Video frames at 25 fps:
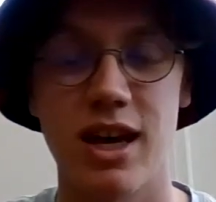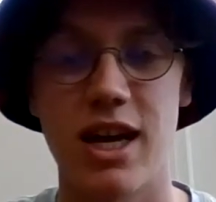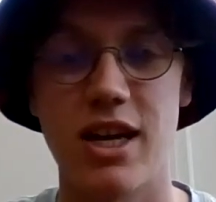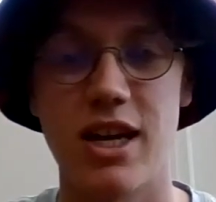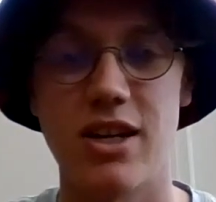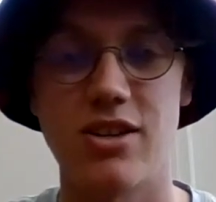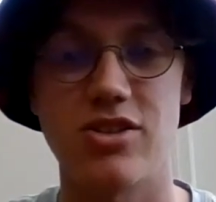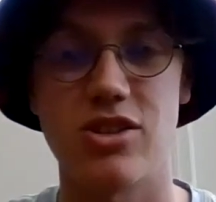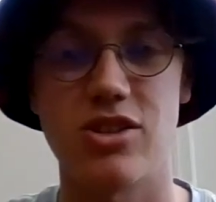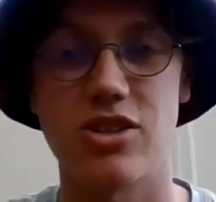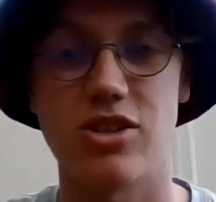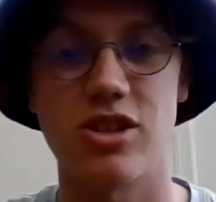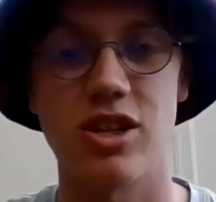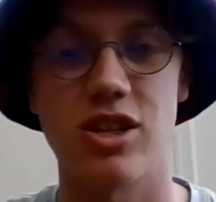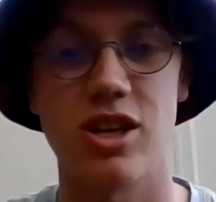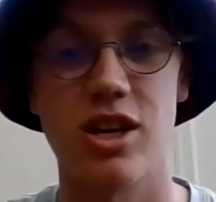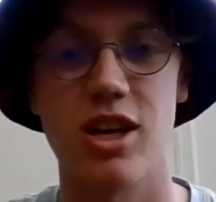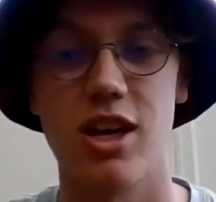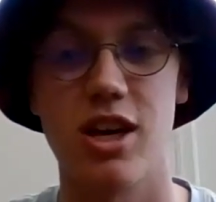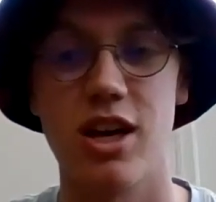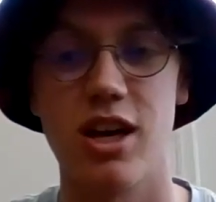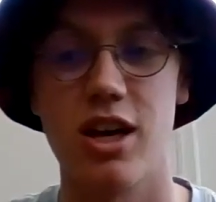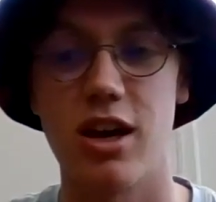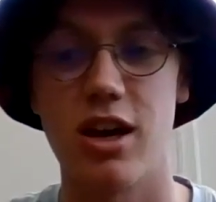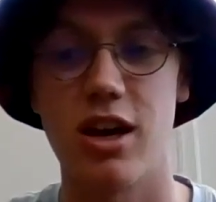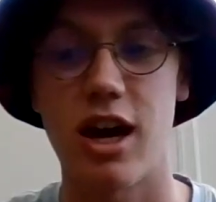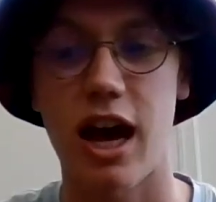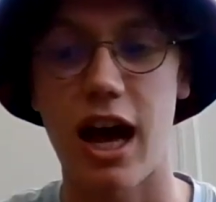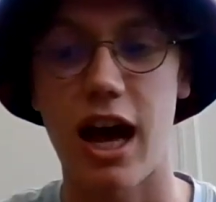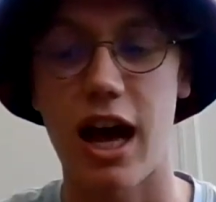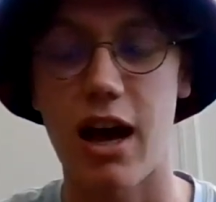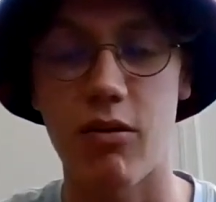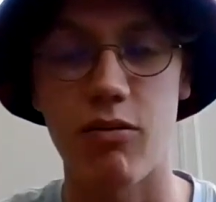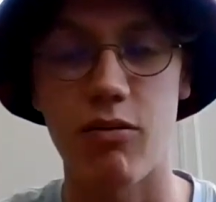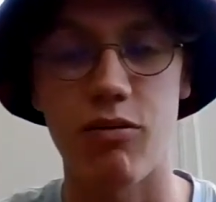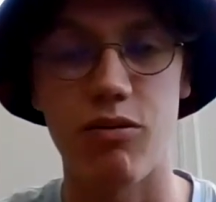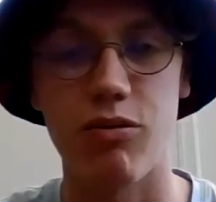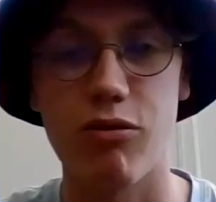And it's just
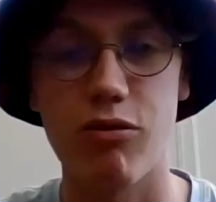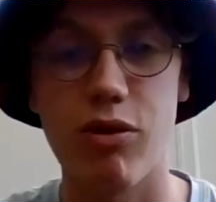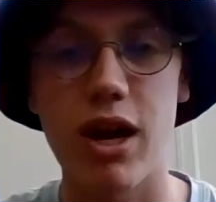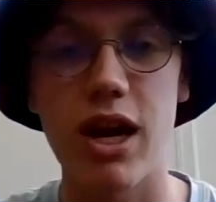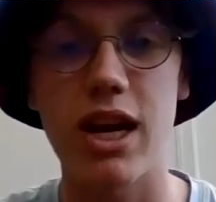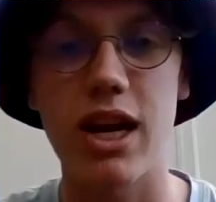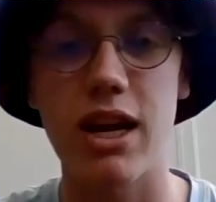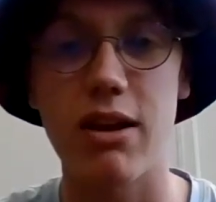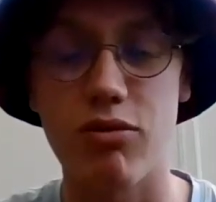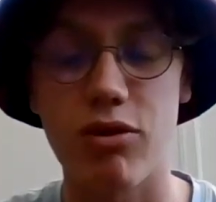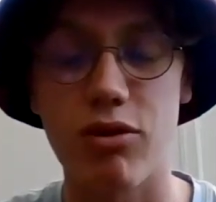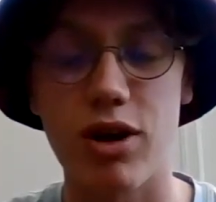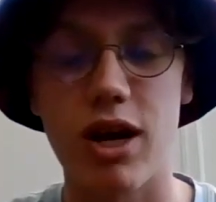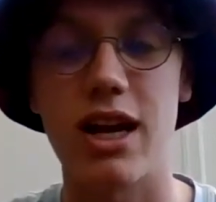a really,